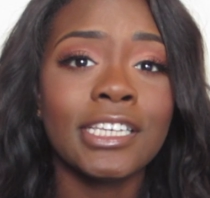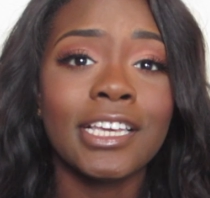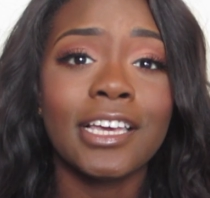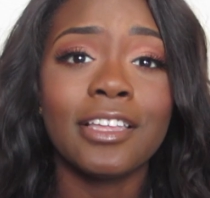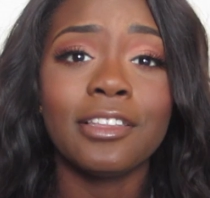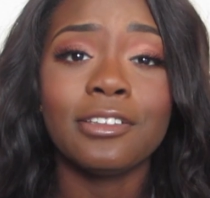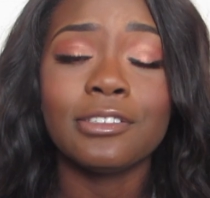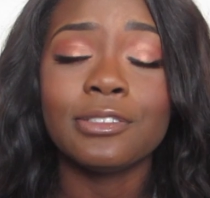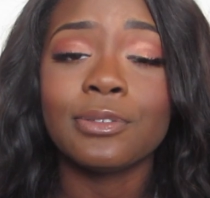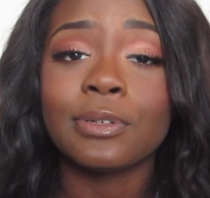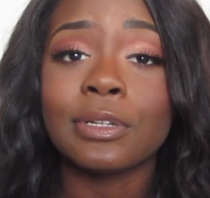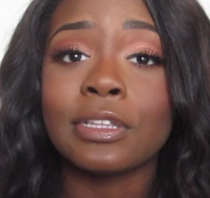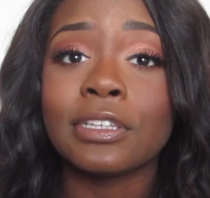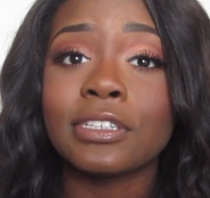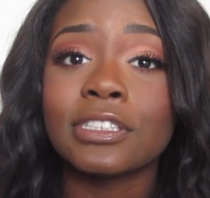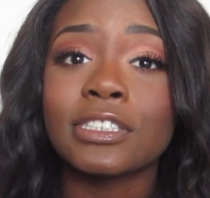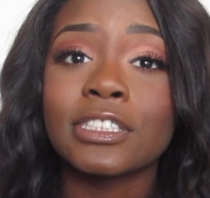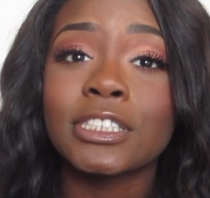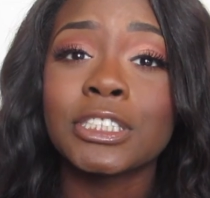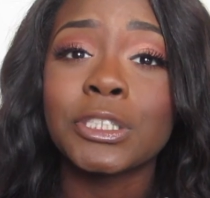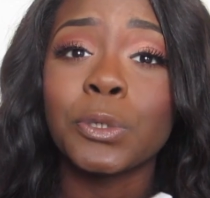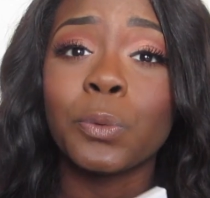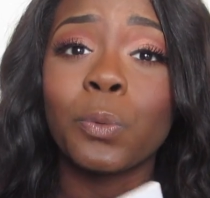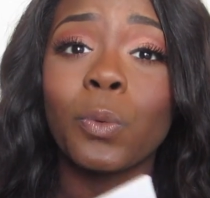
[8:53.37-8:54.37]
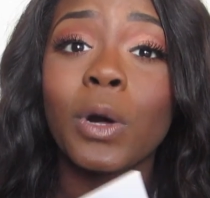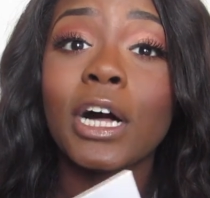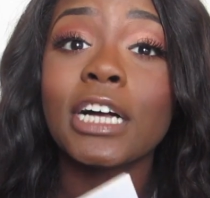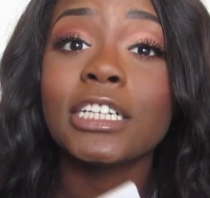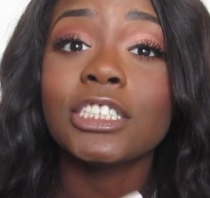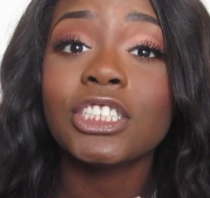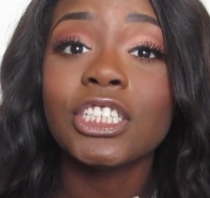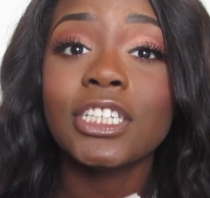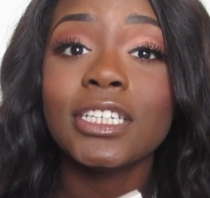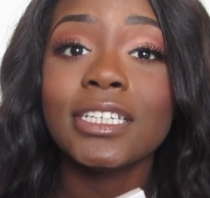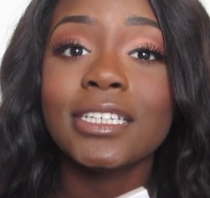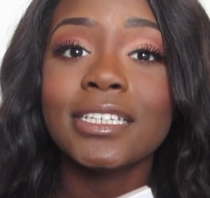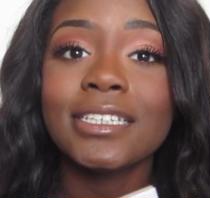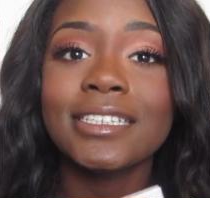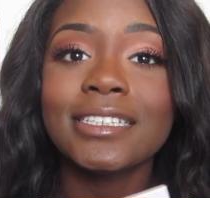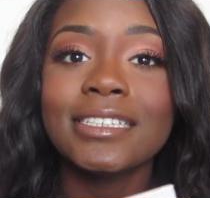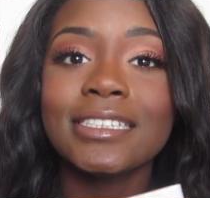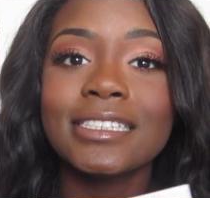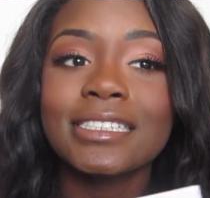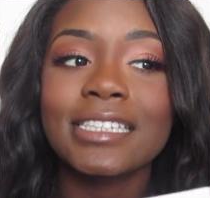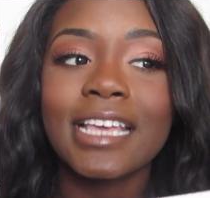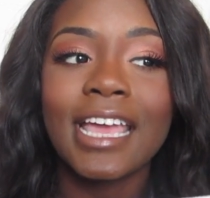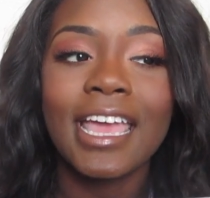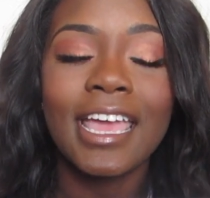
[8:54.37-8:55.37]
So yeah, those were the
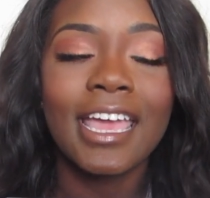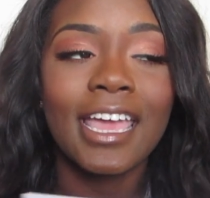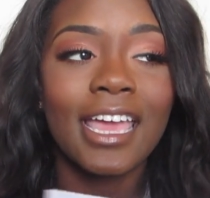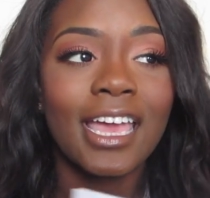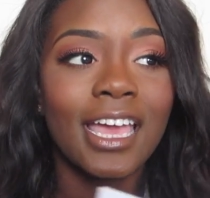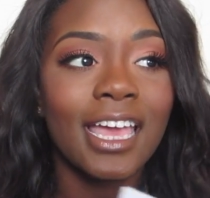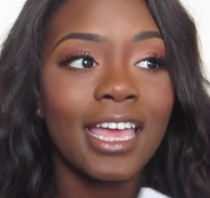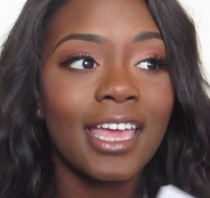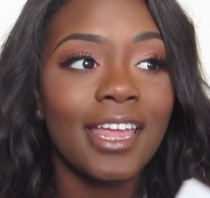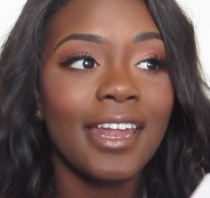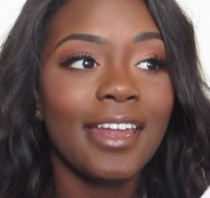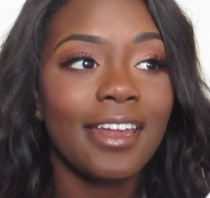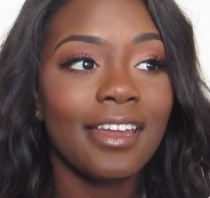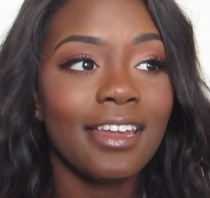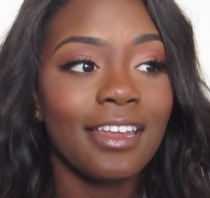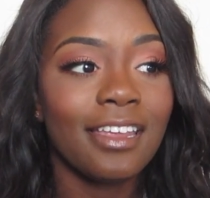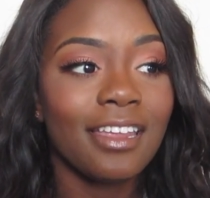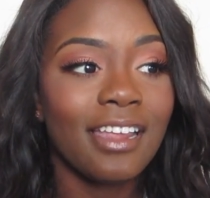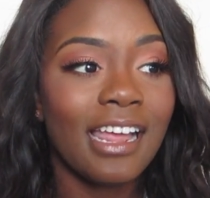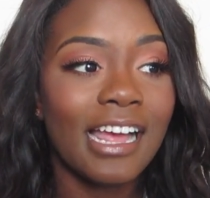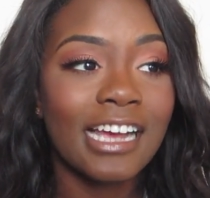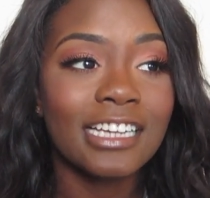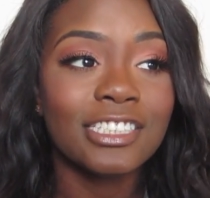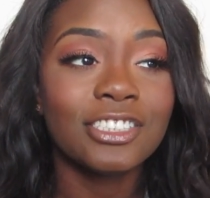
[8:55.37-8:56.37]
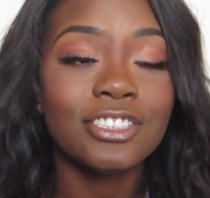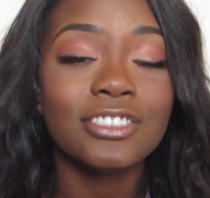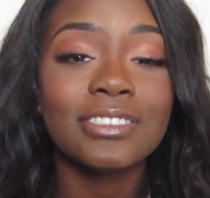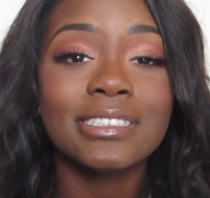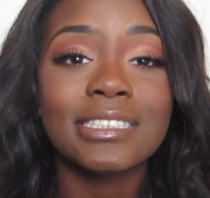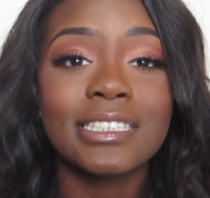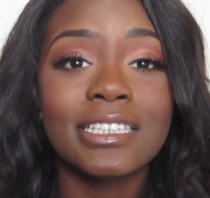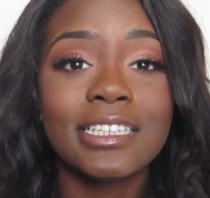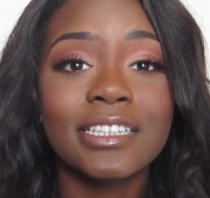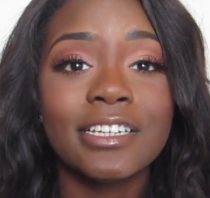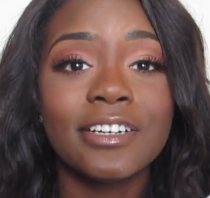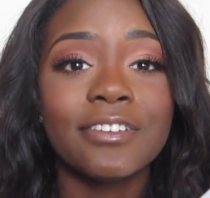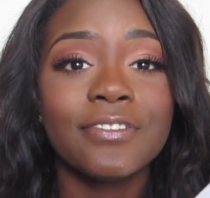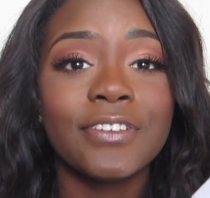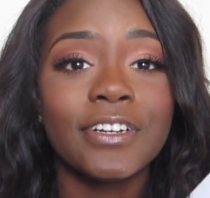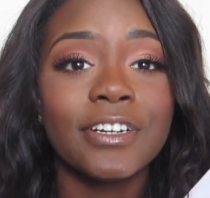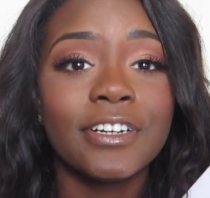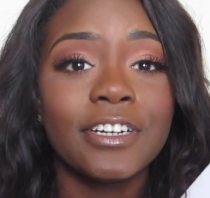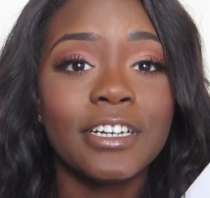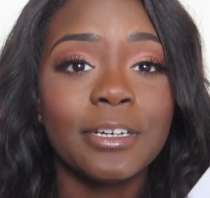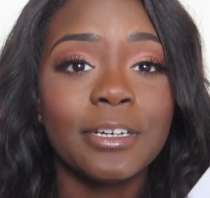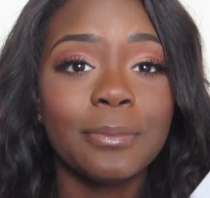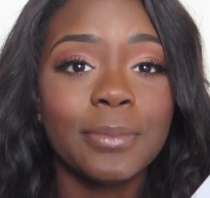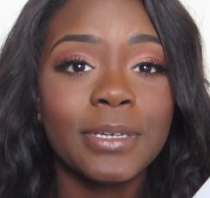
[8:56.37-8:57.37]
swatches, and as you can see, they're
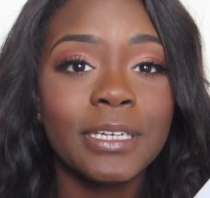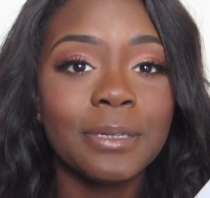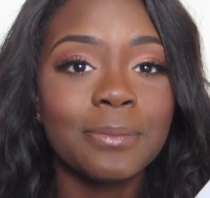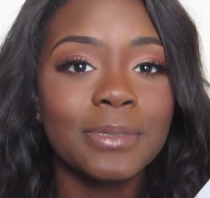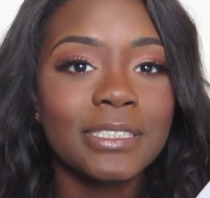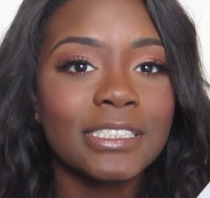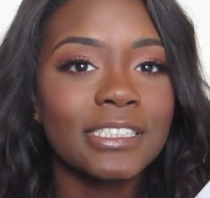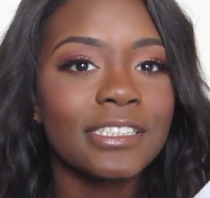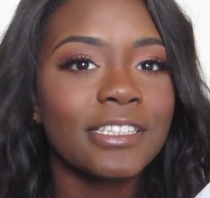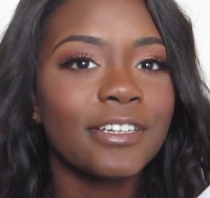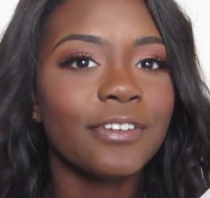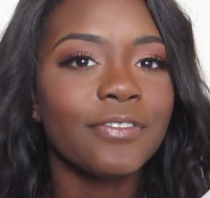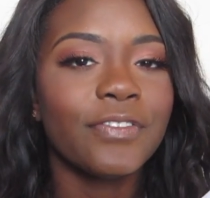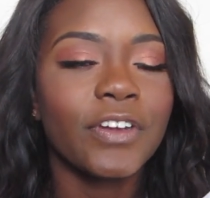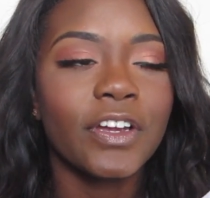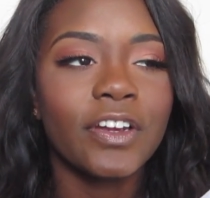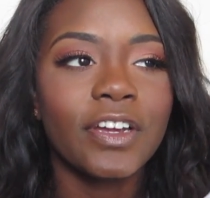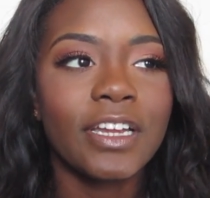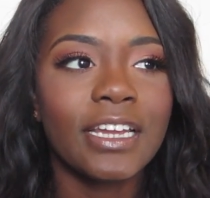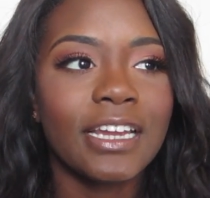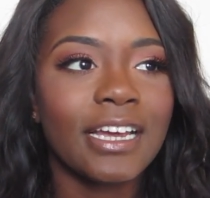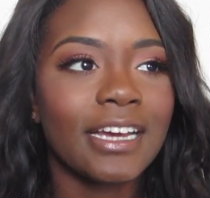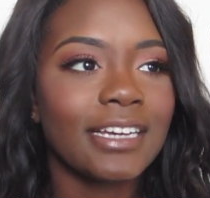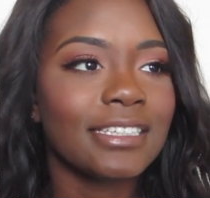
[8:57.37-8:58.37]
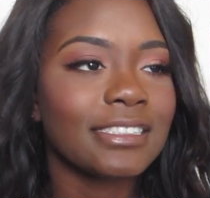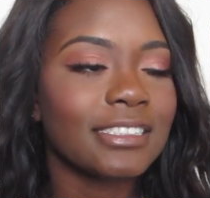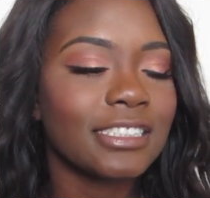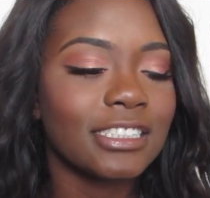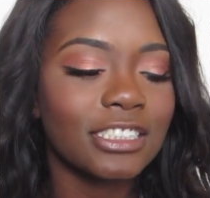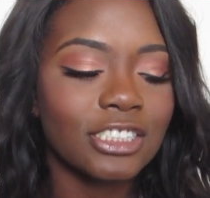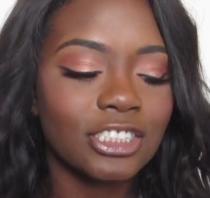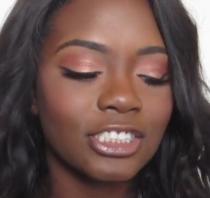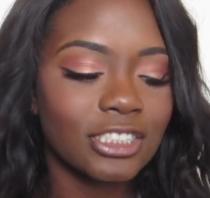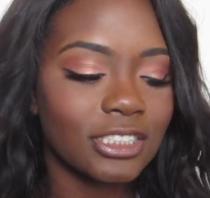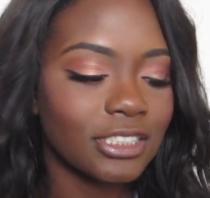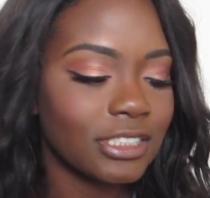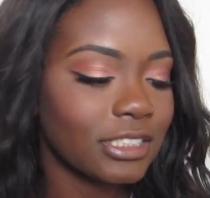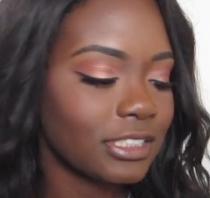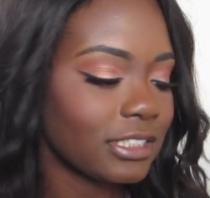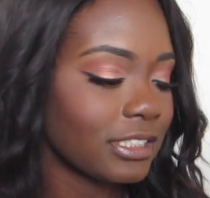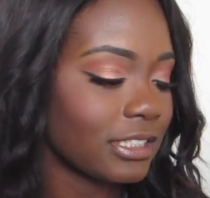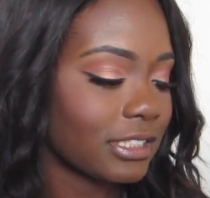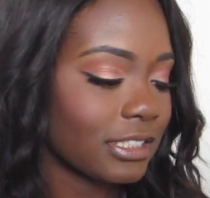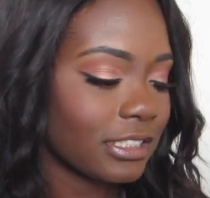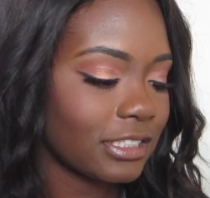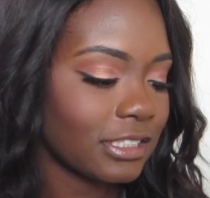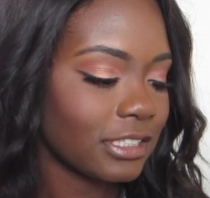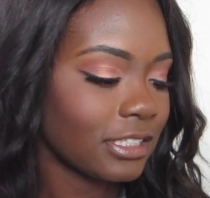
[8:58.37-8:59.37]
very pigmented, they're very nice. It's
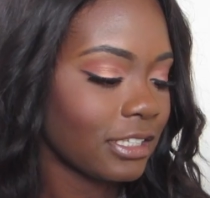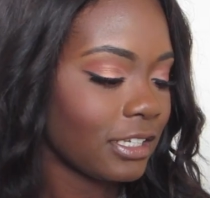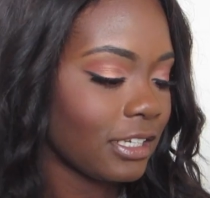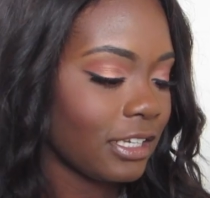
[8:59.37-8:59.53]
just,